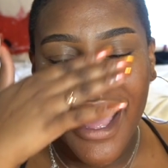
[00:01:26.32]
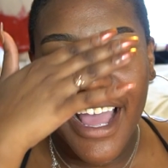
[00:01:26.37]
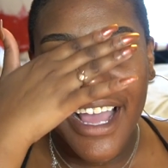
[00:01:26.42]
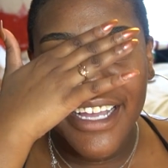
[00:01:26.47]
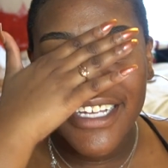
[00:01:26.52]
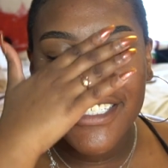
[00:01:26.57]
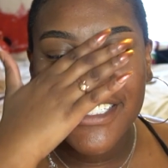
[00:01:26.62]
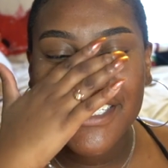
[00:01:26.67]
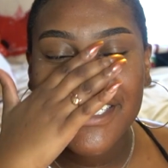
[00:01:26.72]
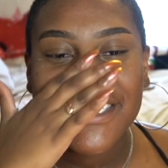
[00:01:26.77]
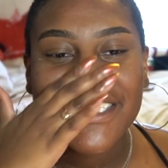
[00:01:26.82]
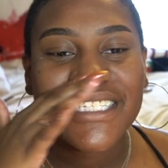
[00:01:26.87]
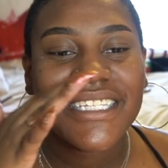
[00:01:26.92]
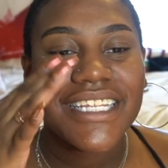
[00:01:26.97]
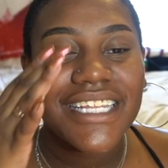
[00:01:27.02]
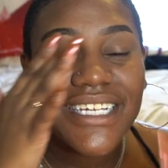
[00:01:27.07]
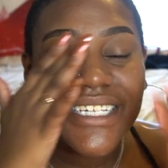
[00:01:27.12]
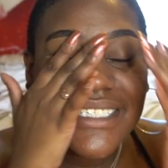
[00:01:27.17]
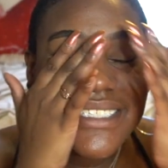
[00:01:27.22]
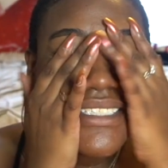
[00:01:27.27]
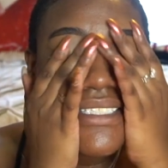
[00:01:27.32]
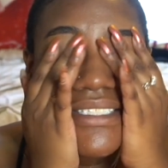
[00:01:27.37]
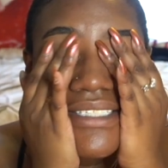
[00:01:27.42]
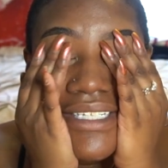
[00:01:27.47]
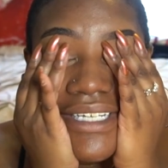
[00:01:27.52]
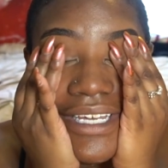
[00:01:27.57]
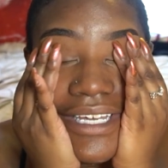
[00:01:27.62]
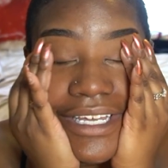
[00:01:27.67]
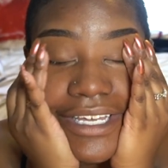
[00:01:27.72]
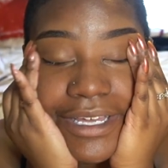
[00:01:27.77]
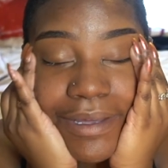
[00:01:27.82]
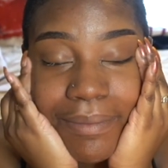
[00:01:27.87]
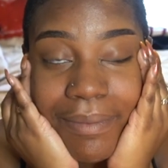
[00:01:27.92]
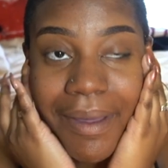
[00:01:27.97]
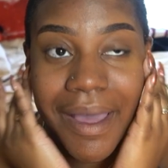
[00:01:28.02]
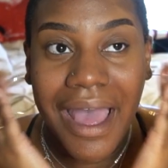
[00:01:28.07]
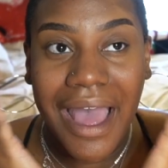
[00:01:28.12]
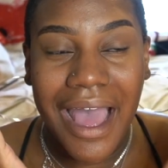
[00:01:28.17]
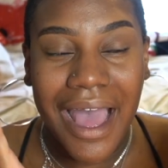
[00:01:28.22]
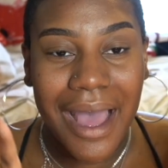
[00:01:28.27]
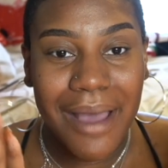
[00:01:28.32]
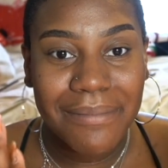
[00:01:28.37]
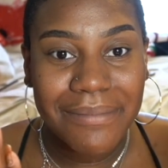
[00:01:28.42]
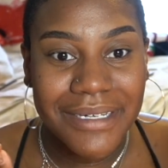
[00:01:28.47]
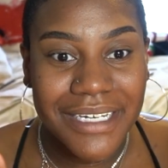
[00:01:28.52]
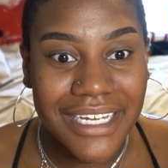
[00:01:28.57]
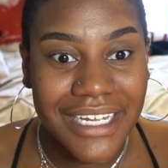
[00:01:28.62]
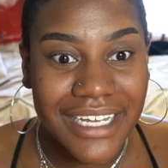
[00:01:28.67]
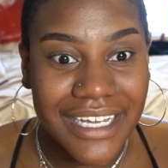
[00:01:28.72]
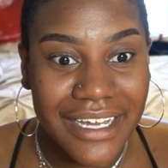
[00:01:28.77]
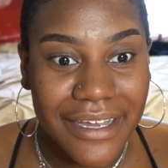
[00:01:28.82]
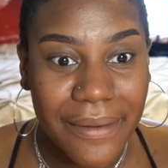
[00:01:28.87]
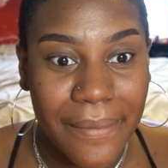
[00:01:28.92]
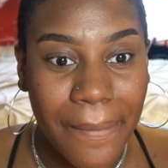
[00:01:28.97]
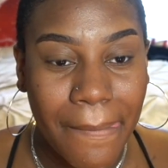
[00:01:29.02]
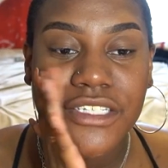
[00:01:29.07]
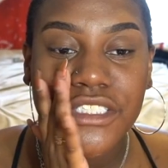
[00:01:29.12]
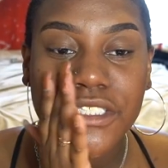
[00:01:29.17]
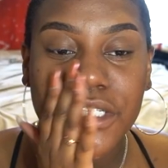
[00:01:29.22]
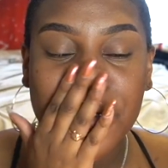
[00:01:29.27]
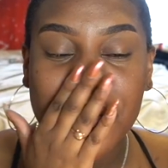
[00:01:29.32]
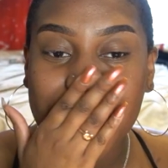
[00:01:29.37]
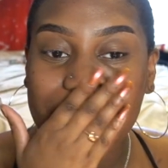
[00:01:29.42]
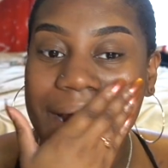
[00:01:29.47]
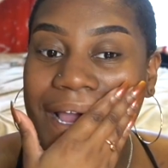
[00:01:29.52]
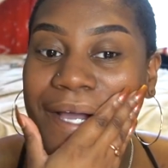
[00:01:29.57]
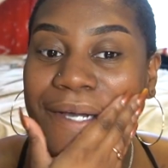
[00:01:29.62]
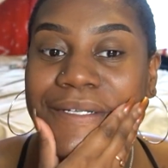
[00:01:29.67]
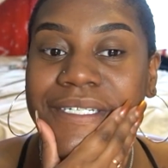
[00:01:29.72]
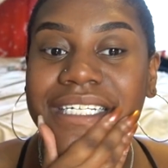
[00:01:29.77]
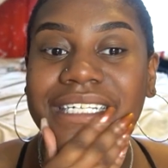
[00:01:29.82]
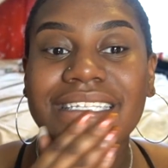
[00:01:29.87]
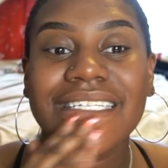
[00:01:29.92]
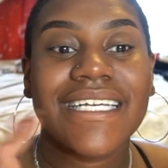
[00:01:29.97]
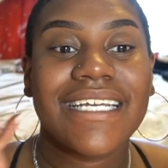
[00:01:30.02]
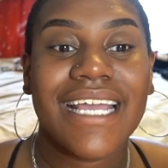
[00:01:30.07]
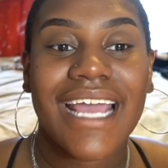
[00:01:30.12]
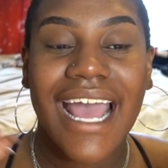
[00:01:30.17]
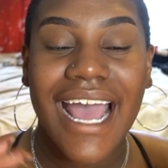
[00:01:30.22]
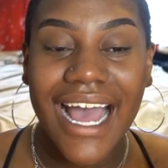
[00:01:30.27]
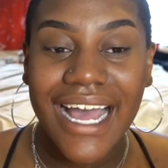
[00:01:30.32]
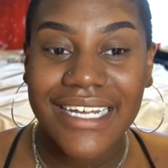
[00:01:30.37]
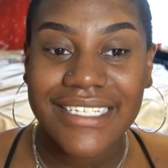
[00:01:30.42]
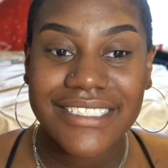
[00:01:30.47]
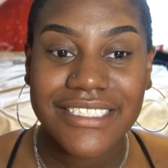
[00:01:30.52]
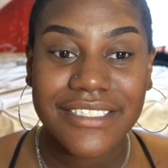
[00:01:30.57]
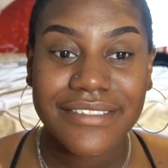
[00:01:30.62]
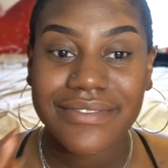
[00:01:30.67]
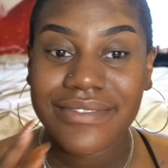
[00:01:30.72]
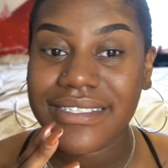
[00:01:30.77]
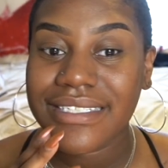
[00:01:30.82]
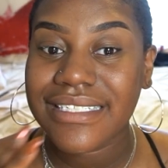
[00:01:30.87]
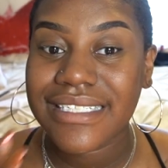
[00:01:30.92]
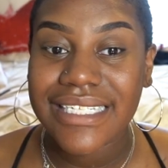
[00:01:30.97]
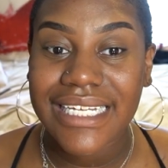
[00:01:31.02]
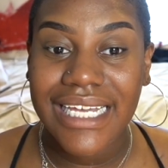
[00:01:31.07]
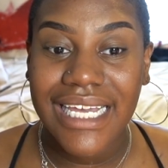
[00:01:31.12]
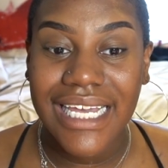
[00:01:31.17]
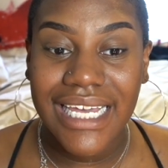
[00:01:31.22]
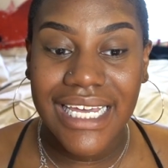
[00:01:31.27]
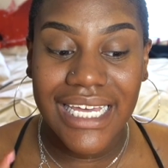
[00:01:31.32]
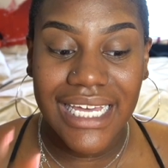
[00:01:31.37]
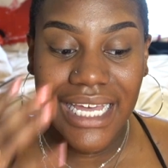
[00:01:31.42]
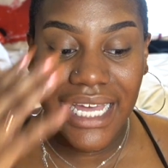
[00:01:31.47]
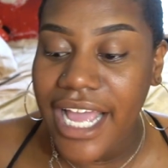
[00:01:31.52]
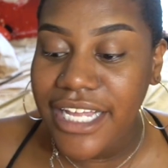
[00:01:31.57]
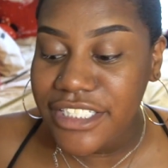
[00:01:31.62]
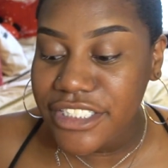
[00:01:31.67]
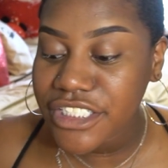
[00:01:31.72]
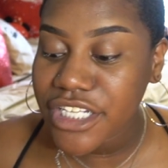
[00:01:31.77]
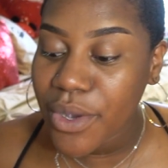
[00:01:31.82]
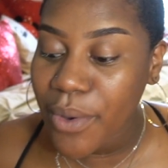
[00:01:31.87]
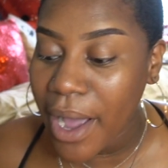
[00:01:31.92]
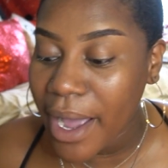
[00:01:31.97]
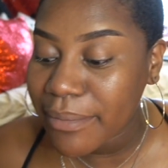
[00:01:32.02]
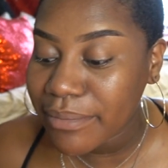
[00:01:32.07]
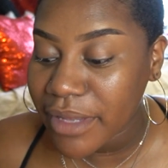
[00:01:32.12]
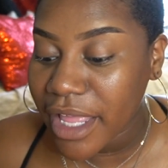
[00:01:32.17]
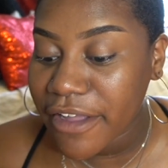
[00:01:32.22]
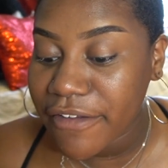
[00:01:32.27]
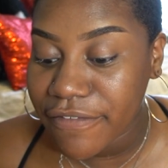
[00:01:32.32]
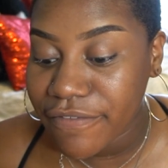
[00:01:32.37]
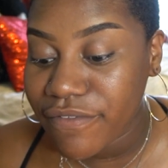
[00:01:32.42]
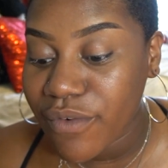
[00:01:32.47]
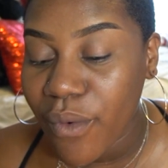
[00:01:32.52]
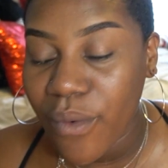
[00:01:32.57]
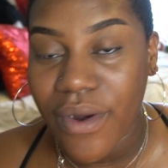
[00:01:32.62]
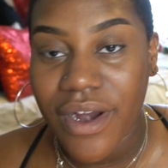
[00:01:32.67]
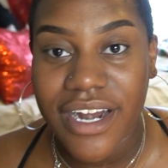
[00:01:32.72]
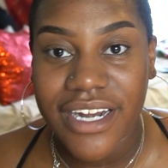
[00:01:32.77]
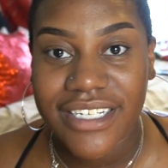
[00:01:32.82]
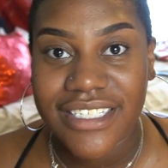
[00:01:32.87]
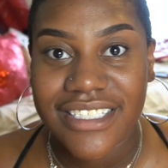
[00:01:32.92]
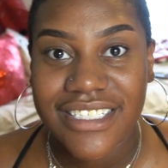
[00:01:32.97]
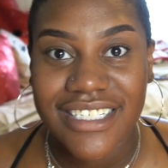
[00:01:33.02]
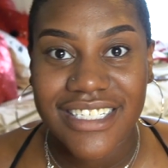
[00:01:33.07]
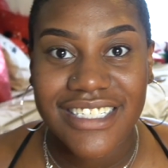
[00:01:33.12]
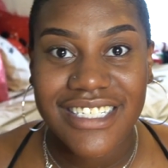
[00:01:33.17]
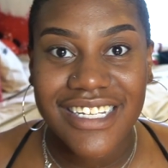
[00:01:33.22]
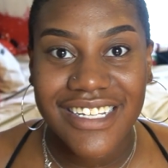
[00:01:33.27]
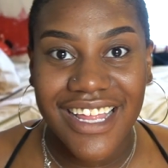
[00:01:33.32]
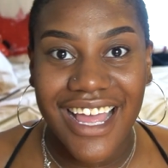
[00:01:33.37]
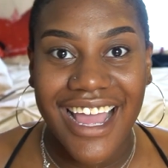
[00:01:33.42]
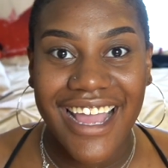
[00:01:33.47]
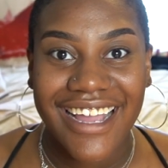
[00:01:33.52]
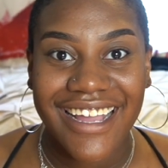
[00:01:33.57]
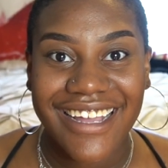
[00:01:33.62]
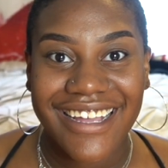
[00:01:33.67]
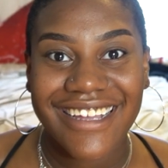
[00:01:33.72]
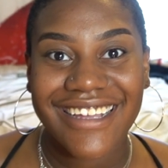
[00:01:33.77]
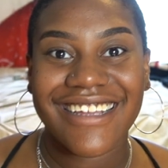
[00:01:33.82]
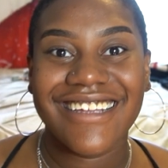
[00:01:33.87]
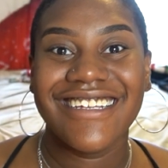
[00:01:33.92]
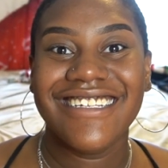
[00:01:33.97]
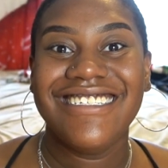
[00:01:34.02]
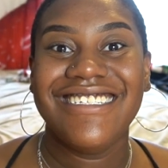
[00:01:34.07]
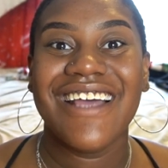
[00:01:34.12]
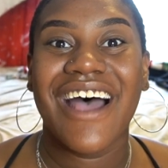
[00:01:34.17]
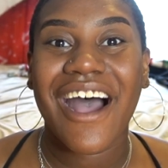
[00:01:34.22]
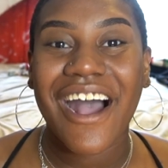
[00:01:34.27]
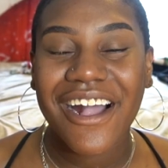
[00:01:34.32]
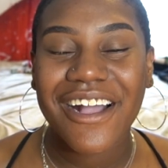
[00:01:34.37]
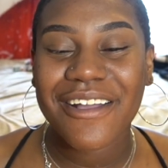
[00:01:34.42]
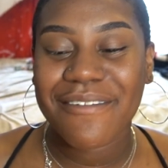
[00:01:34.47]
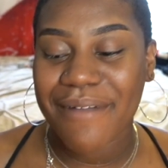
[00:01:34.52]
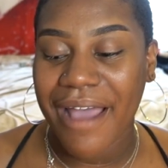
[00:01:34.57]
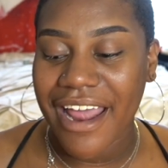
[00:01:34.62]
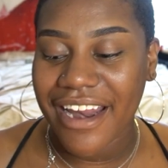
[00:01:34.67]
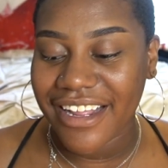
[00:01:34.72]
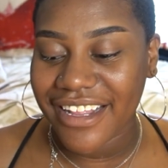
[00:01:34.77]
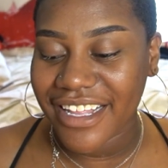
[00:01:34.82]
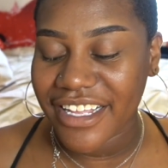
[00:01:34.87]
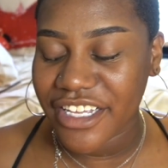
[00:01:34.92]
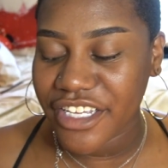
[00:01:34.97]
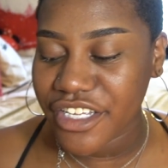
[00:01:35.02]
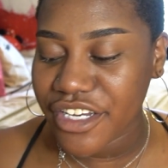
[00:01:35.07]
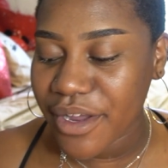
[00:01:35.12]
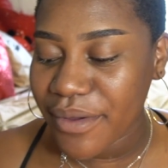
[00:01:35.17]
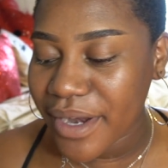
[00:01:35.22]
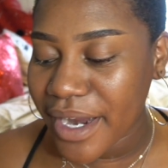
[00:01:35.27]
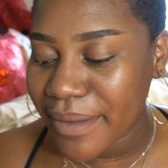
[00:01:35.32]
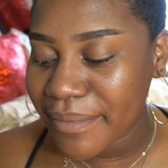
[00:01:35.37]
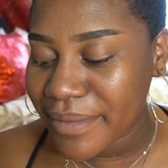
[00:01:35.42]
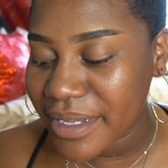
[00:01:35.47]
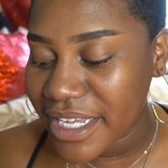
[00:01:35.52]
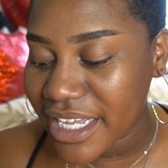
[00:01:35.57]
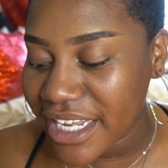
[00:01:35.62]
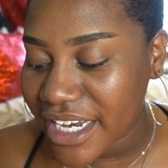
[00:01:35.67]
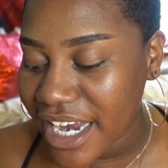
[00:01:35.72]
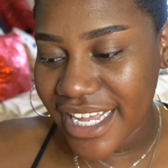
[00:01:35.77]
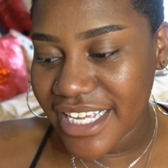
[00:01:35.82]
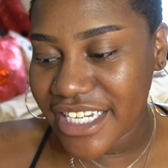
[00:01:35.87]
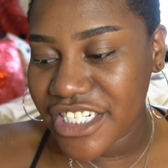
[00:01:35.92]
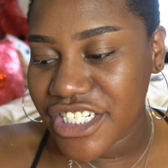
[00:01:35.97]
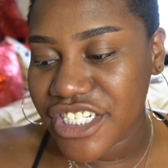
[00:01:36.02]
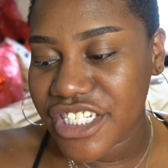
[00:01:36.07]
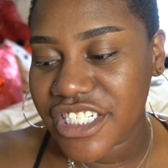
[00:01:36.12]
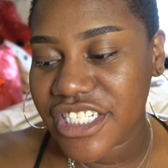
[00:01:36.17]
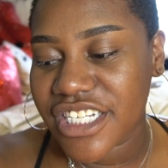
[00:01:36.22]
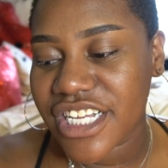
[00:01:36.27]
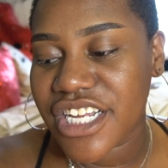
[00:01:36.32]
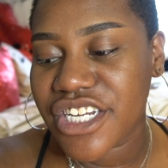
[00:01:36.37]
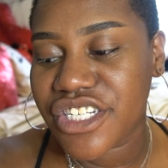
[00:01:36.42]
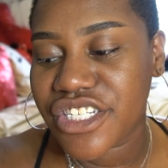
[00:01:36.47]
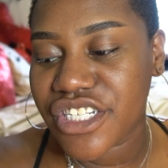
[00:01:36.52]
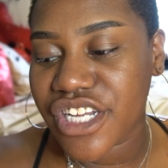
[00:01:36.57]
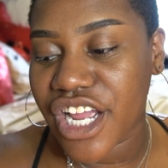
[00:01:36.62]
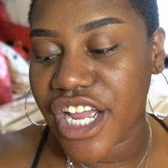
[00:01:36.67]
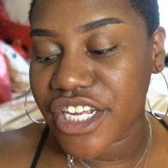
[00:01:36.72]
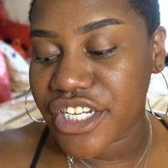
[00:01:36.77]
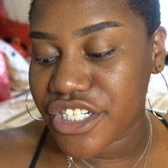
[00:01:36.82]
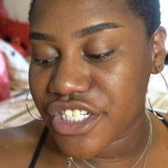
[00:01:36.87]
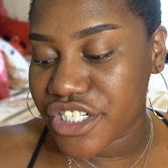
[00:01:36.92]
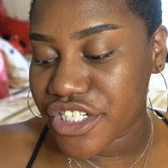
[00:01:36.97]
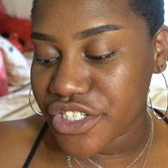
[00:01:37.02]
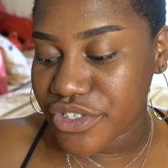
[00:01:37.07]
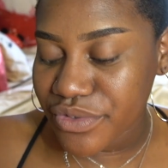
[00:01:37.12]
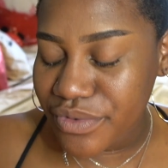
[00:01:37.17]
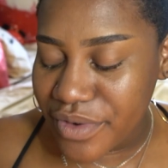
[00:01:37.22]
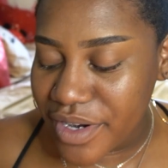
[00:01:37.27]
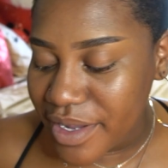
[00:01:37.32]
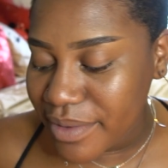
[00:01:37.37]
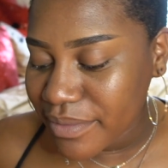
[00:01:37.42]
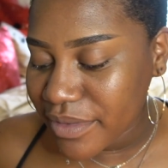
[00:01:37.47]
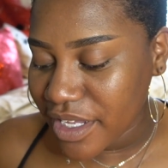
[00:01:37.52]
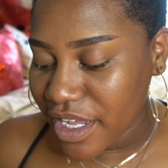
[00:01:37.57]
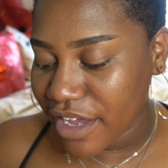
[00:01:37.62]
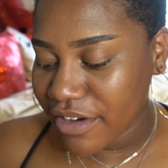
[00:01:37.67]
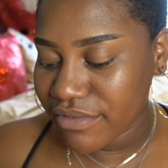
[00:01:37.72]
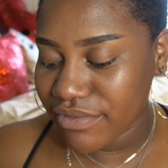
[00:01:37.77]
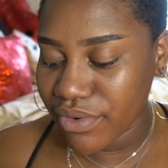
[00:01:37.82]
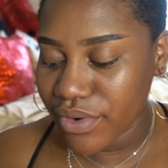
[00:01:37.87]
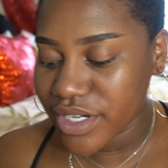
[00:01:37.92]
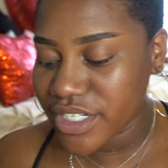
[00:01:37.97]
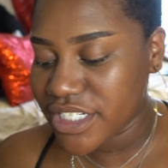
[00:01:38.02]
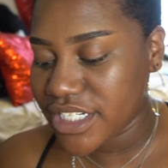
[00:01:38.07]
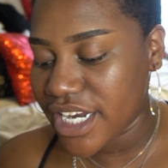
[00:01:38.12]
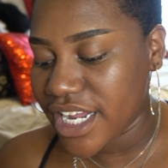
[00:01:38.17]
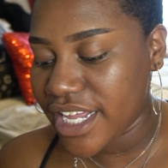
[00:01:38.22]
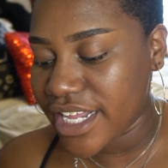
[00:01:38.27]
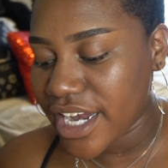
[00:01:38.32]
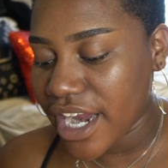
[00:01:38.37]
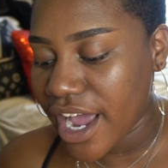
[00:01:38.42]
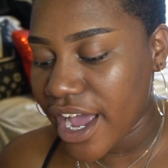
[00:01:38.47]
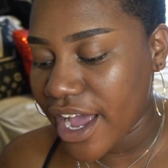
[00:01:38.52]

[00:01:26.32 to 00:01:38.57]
It's just things keep happening surrounding the cast of Glee, and so I'm like forced to like talk about it, like, you know what I mean? It's extremely unfortunate.